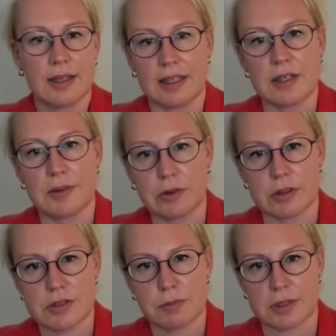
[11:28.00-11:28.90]

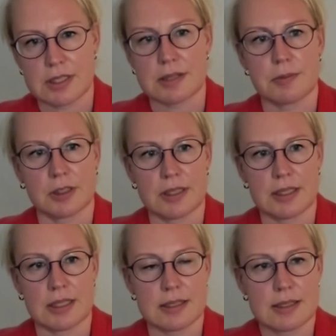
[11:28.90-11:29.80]
individuals with
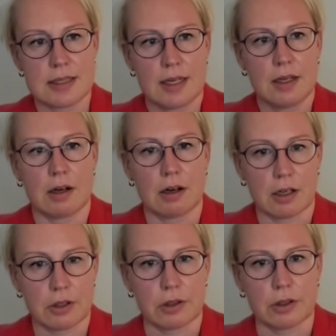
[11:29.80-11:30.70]
disabilities
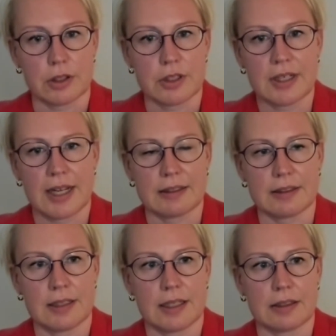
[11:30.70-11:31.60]
are heard
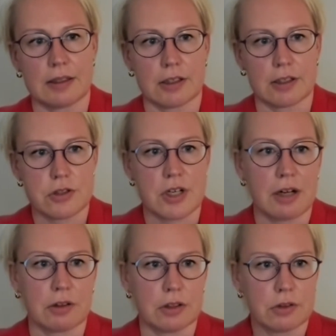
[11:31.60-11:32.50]
and are
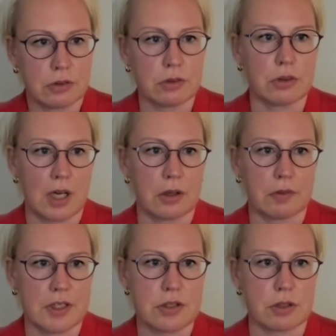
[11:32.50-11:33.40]
channeled to our
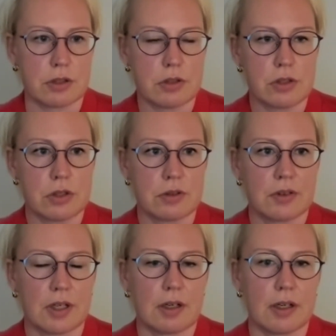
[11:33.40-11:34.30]
research.
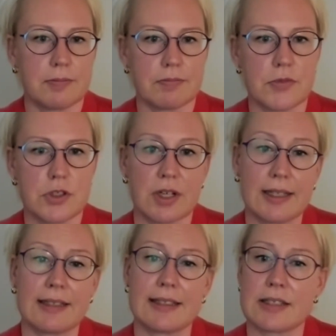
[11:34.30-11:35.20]
So I
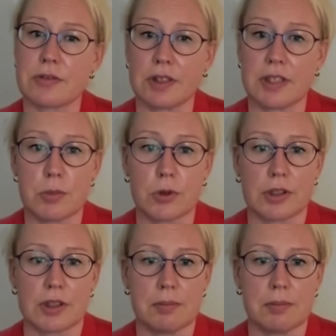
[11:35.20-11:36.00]
think that's really important